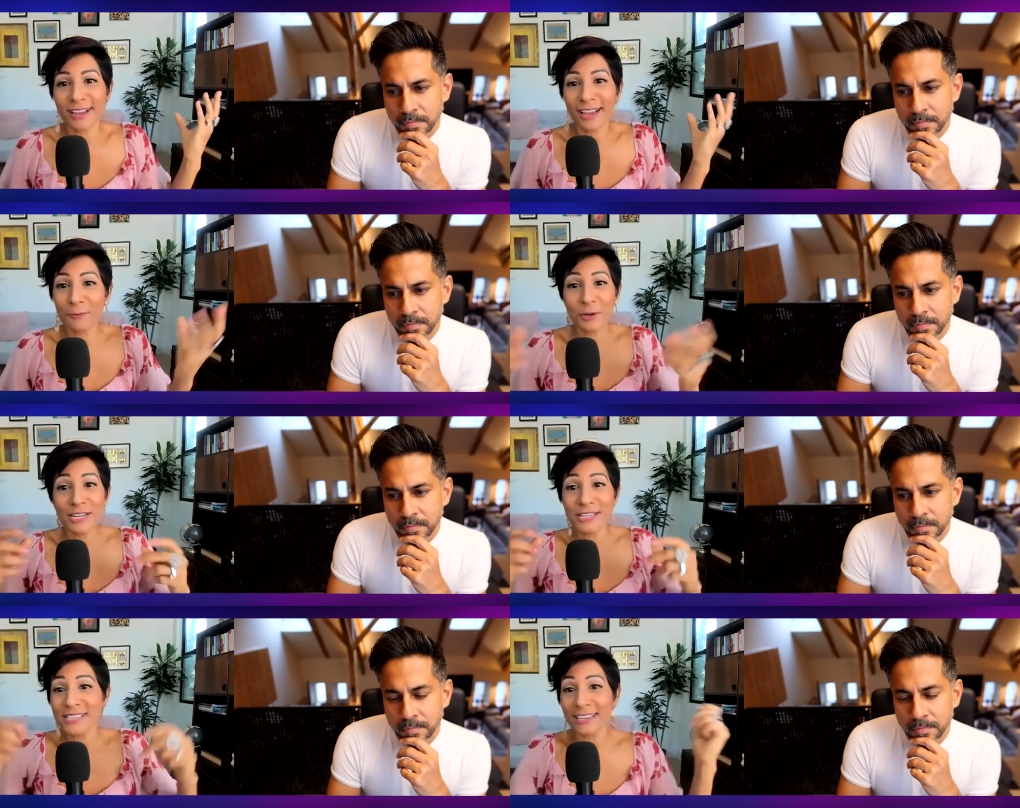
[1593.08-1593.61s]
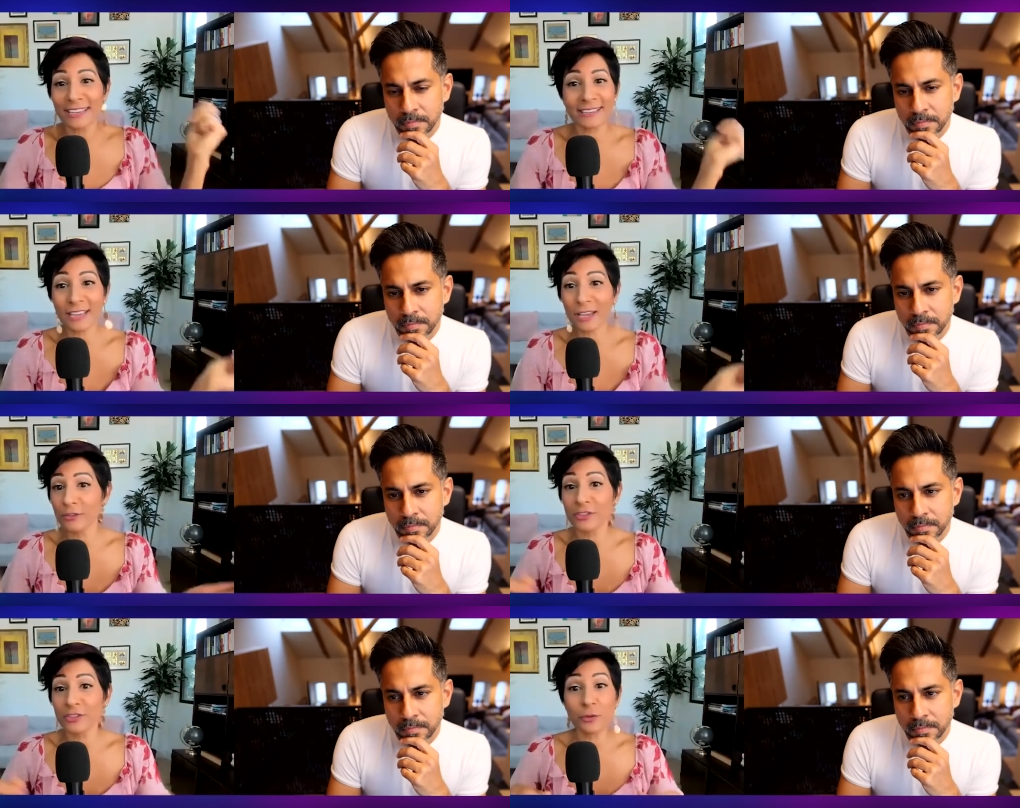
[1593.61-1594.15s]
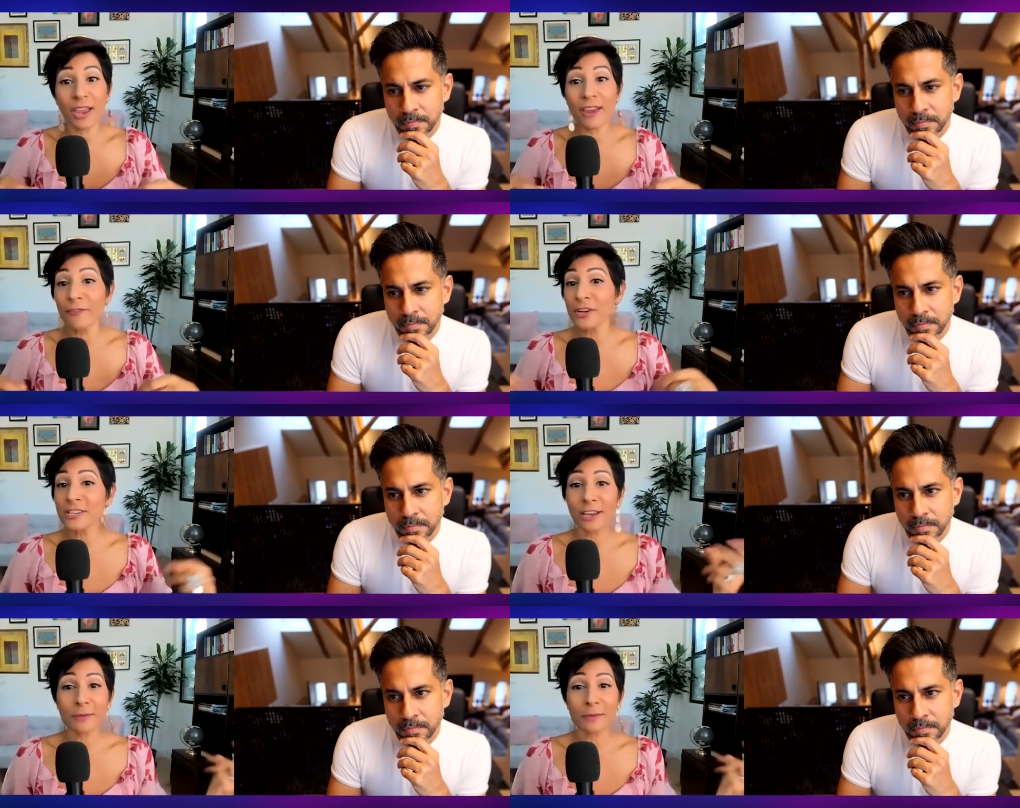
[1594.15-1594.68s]
Speaker 1: I want to take it down to
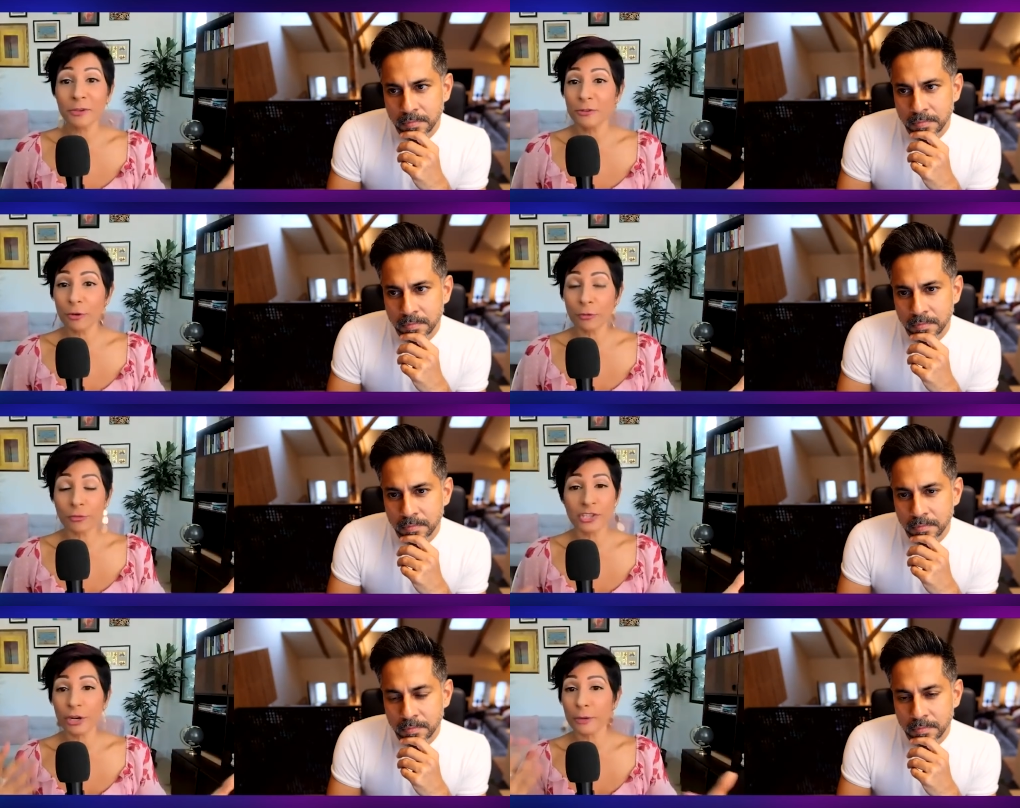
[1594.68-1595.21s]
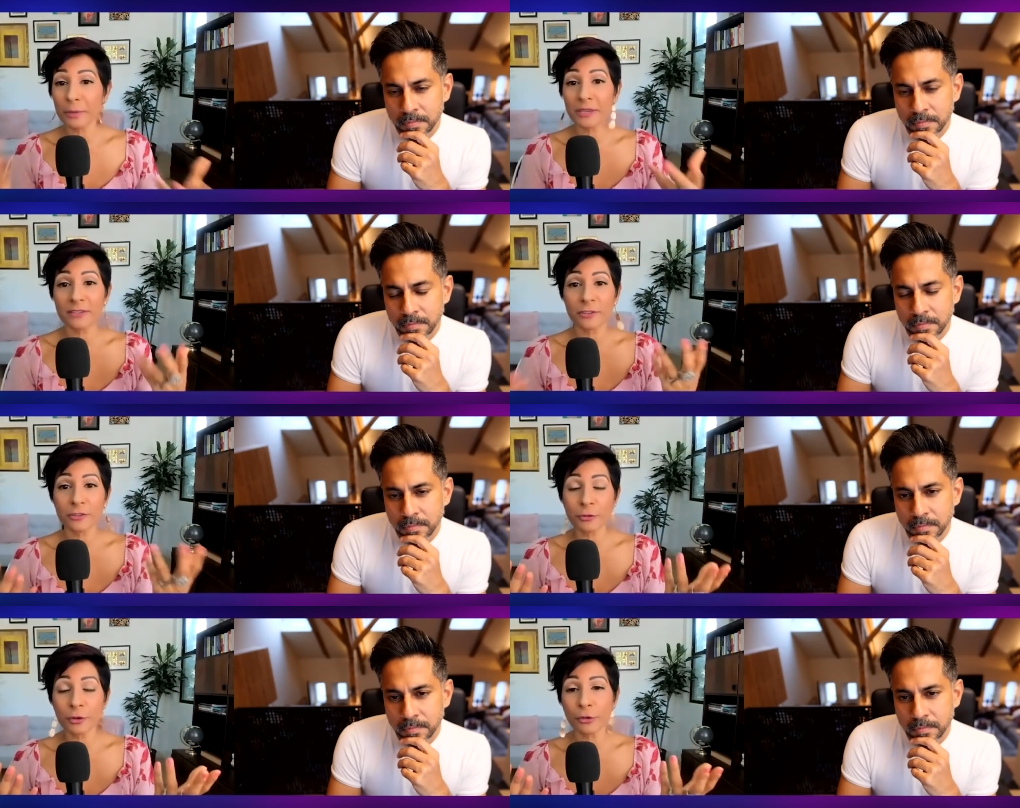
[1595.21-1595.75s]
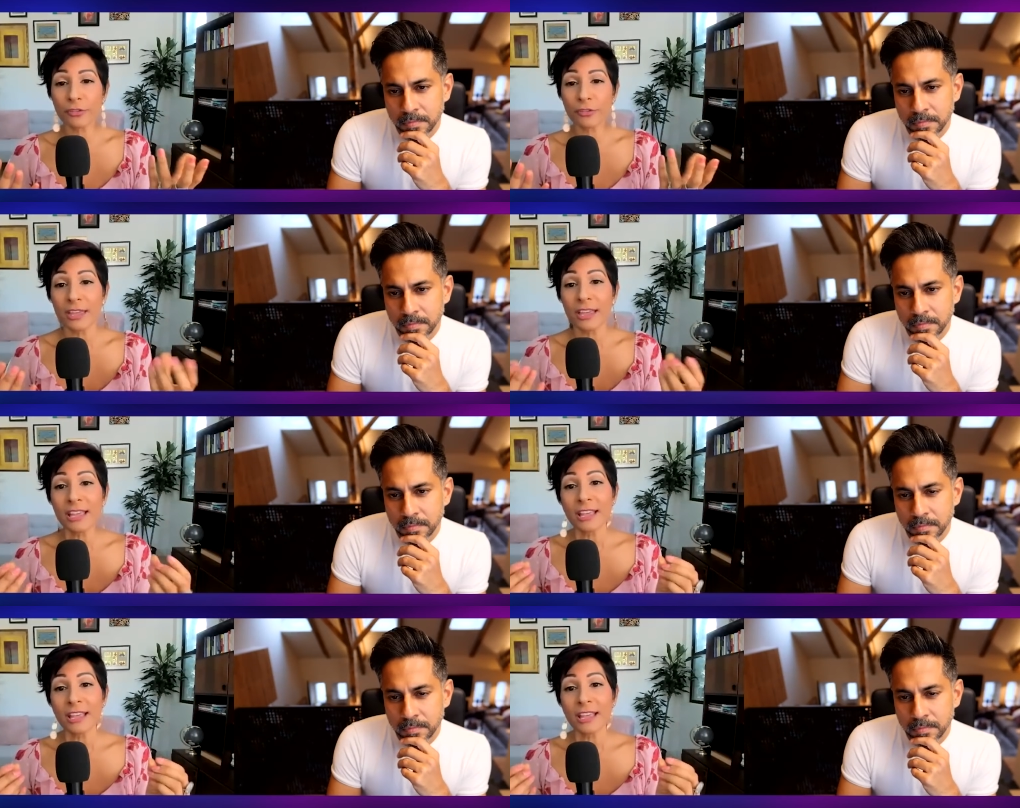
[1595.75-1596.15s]
every time you don't share a piece of truth